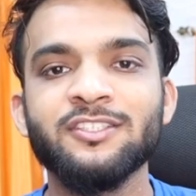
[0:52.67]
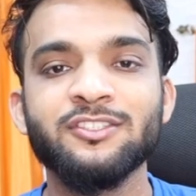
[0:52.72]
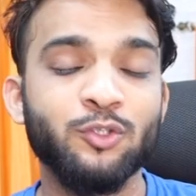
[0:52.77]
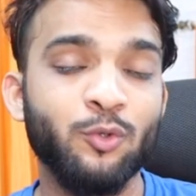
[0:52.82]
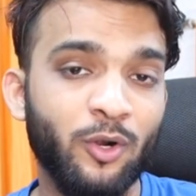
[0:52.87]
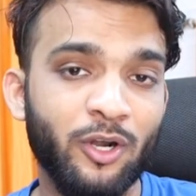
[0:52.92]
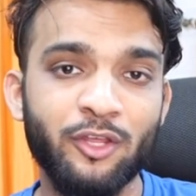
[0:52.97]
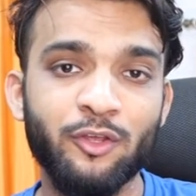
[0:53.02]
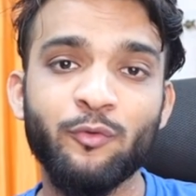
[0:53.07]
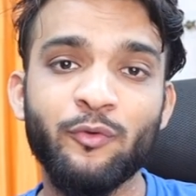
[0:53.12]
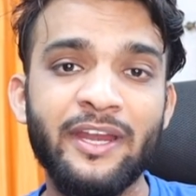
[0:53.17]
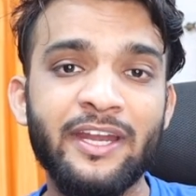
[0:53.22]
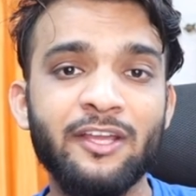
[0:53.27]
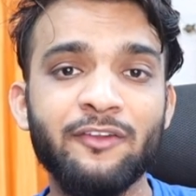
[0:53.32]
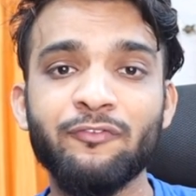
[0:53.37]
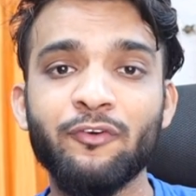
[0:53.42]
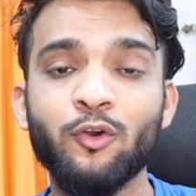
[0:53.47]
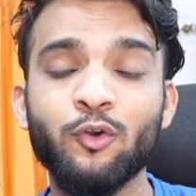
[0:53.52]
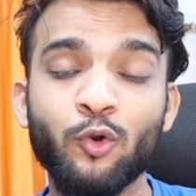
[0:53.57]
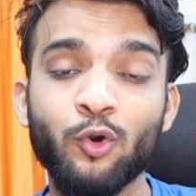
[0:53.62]
So what are you waiting
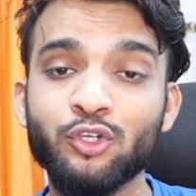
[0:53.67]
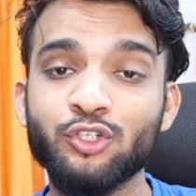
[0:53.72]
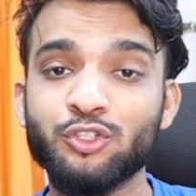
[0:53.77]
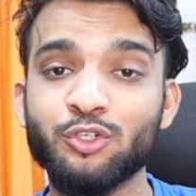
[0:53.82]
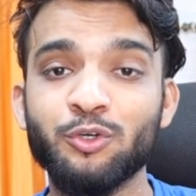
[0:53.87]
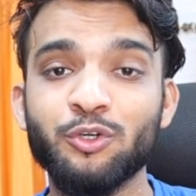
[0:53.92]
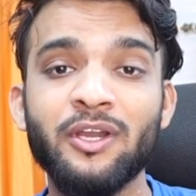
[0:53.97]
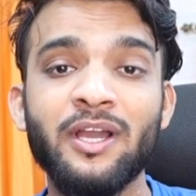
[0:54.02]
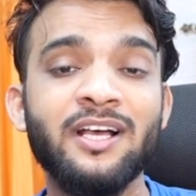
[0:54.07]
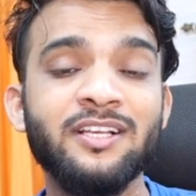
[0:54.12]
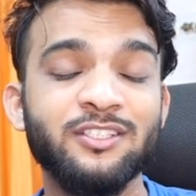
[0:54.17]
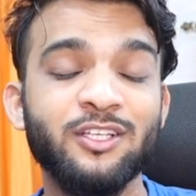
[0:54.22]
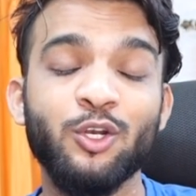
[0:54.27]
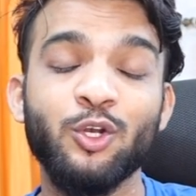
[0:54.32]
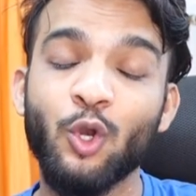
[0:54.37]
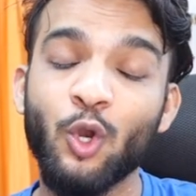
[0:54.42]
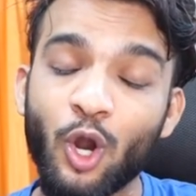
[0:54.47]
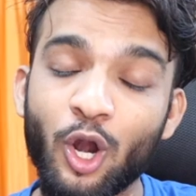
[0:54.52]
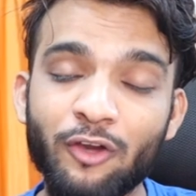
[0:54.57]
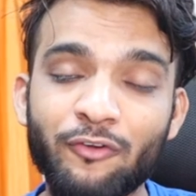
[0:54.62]
for? Code Studio has a
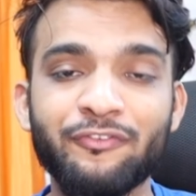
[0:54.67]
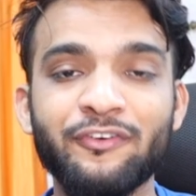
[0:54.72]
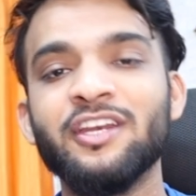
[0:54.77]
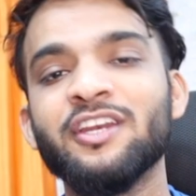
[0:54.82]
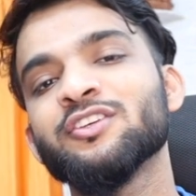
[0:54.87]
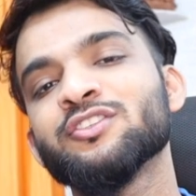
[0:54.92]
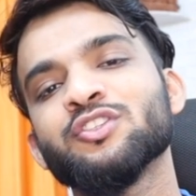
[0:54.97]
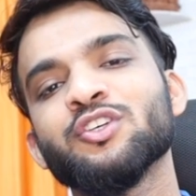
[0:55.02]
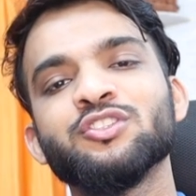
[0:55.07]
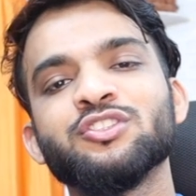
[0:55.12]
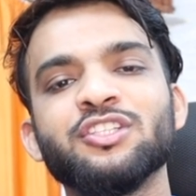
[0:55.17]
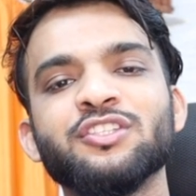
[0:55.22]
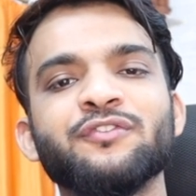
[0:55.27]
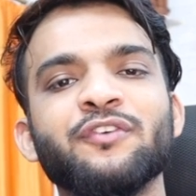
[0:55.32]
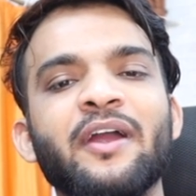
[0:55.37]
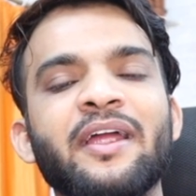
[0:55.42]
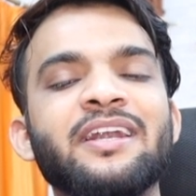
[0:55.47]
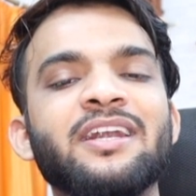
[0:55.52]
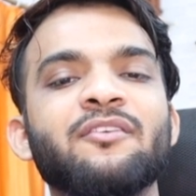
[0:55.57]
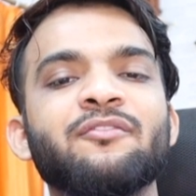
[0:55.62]
lot of free resources
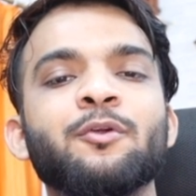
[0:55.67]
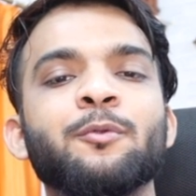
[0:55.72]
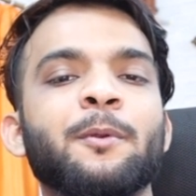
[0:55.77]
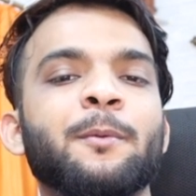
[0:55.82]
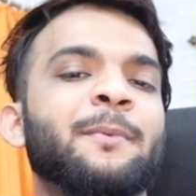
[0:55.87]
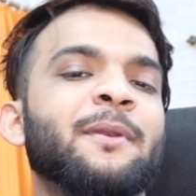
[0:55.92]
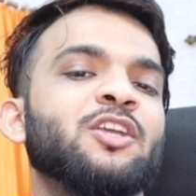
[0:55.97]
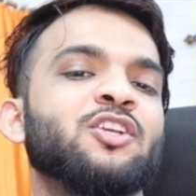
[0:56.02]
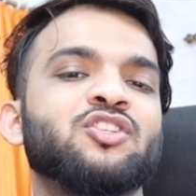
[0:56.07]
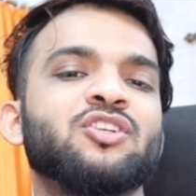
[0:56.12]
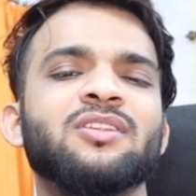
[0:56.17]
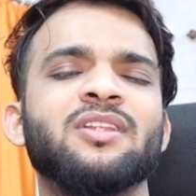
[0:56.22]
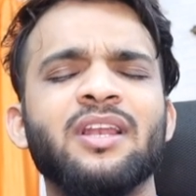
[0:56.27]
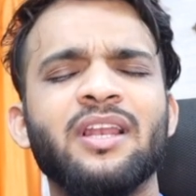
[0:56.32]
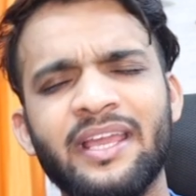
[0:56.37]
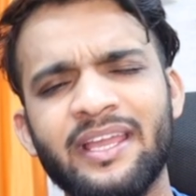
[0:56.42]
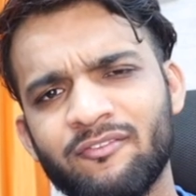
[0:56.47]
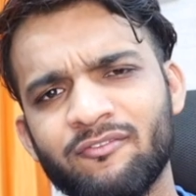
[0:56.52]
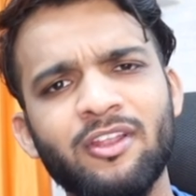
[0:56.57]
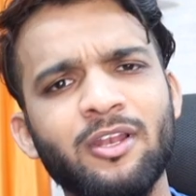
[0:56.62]
for interview preparation. The
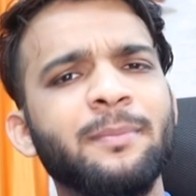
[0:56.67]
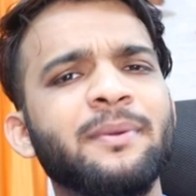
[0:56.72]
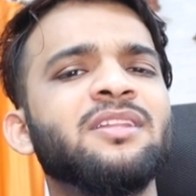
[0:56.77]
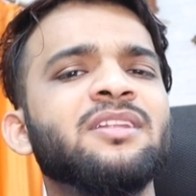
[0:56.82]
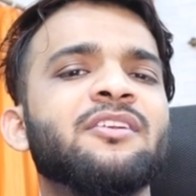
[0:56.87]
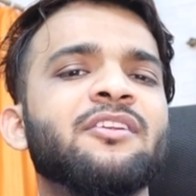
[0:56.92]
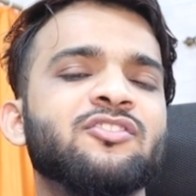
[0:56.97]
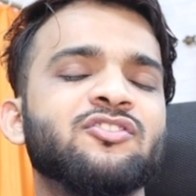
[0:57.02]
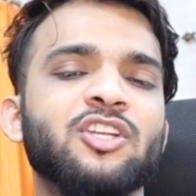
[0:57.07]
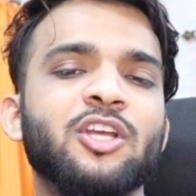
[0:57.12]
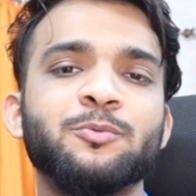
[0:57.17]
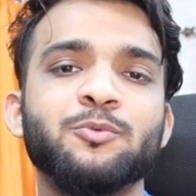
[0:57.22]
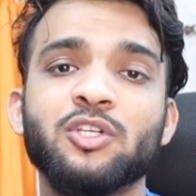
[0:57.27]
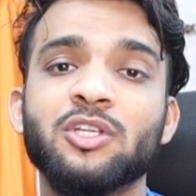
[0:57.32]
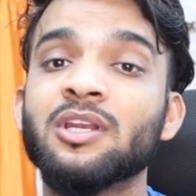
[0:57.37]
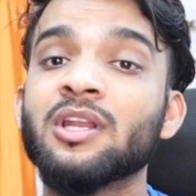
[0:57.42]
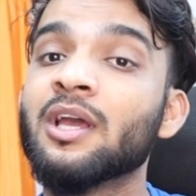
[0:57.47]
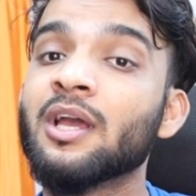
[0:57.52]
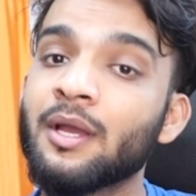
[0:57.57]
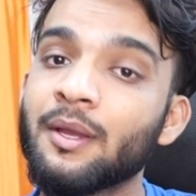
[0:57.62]
link will be in the description.